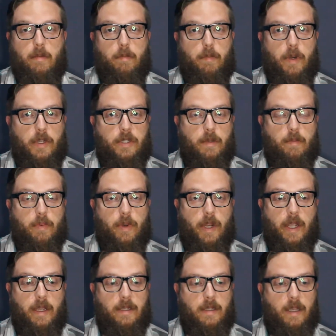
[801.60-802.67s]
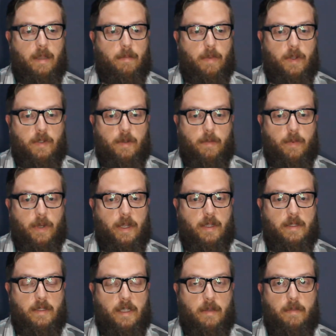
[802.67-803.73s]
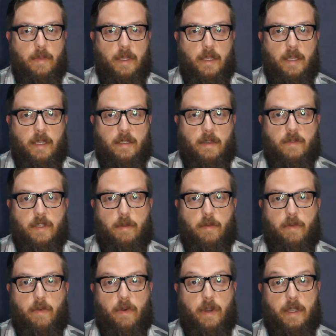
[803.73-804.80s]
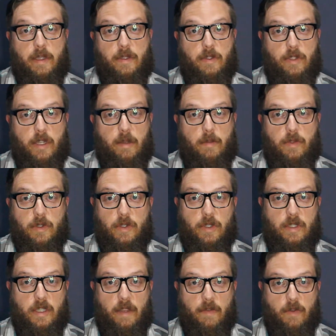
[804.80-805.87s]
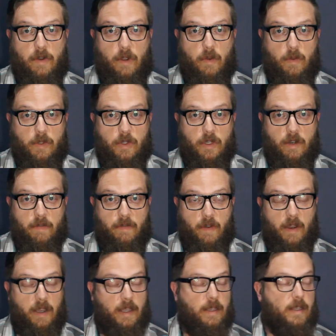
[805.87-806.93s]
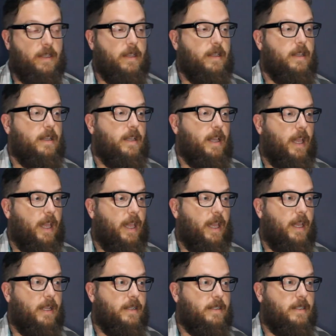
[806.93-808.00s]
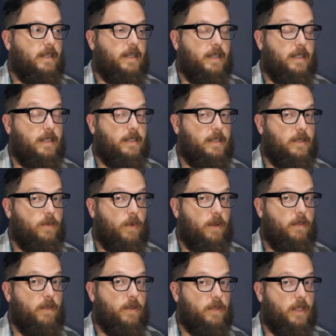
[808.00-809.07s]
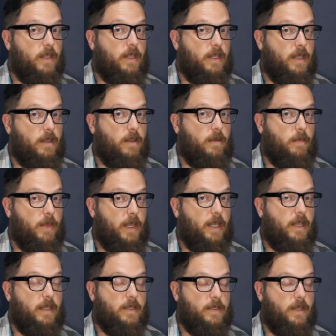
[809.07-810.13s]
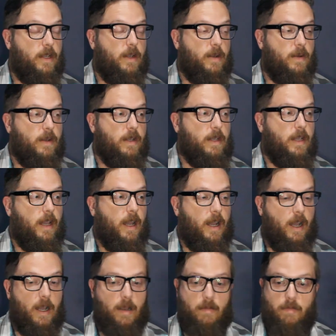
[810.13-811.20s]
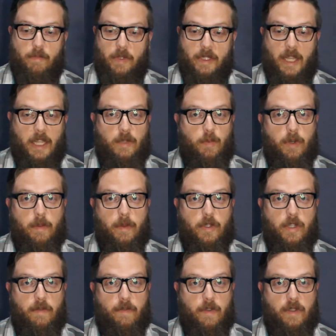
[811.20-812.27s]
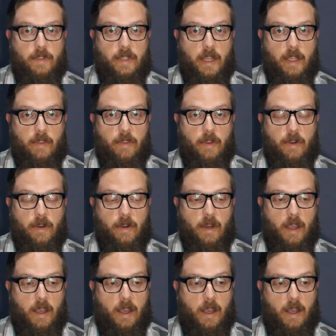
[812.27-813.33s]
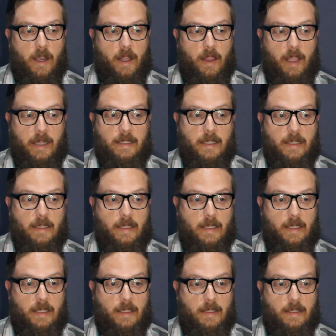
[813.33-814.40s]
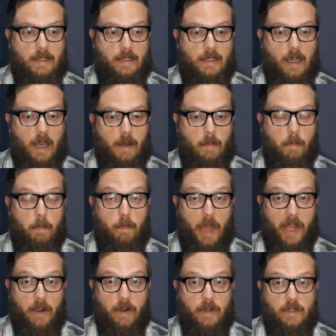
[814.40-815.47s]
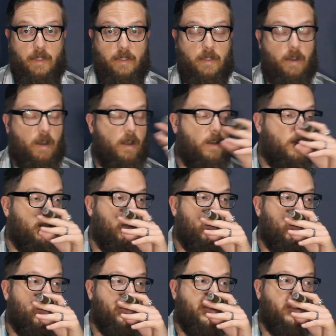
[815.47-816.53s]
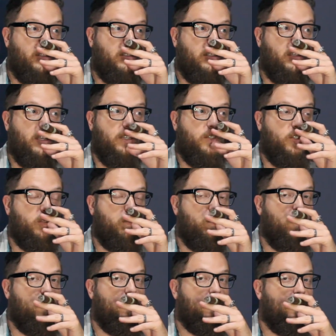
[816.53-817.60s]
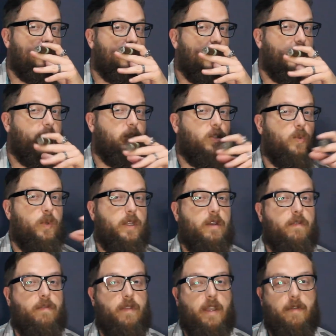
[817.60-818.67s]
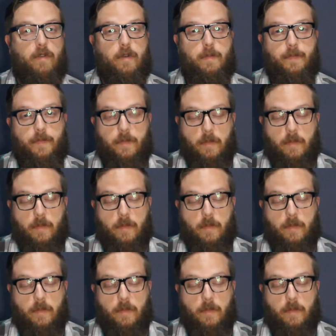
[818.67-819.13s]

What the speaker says: budget brand, and budget brands can be, as I've said before, hidden gems. You just never know what you're going to find. And this is one of those. I think it could be. So, but that's pretty much it for the second third. I liked it. It's gotten better as it's gone along, and it's a nice, smoother, slightly sweeter flavor,